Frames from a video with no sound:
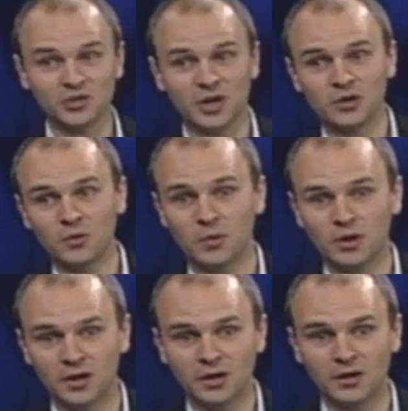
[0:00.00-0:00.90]
been trying to
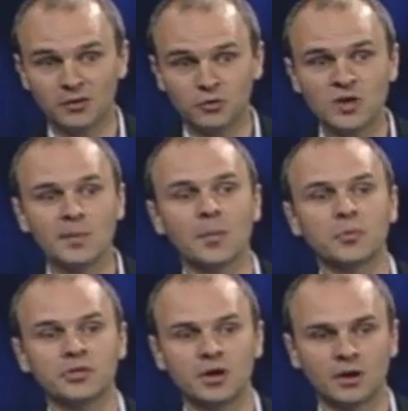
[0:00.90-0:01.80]
uh, you came
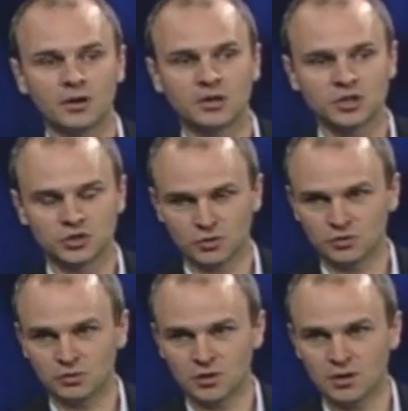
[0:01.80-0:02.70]
up with the uh,
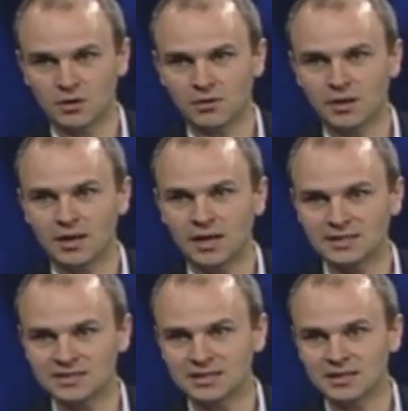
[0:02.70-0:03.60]
Constructal Law in
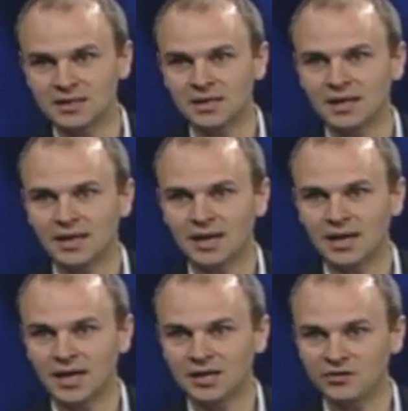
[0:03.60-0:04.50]
nineteen
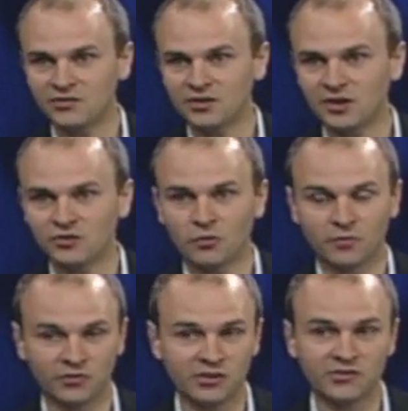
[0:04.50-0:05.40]
ninety-six. So
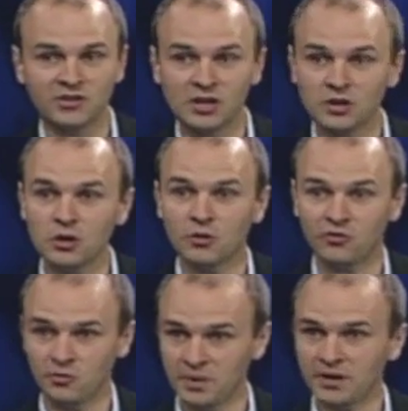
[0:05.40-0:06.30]
for sixteen
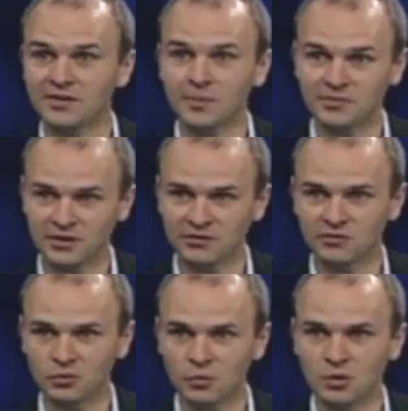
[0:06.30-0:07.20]
years you've been attempting
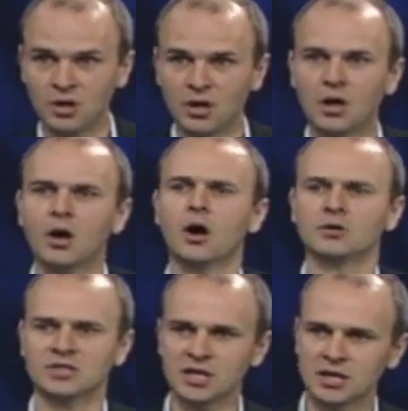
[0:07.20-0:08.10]
to
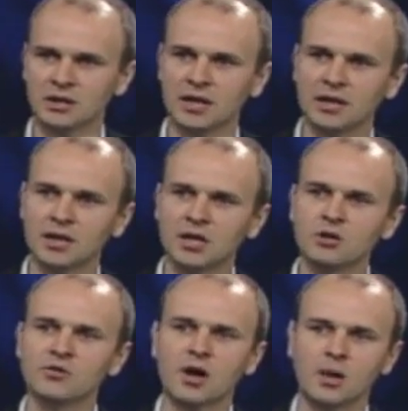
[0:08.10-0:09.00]
articulate it.
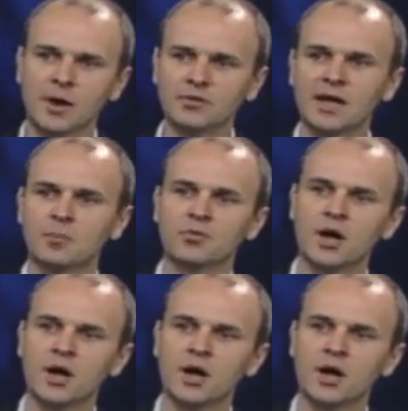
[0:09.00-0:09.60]
Can you talk about that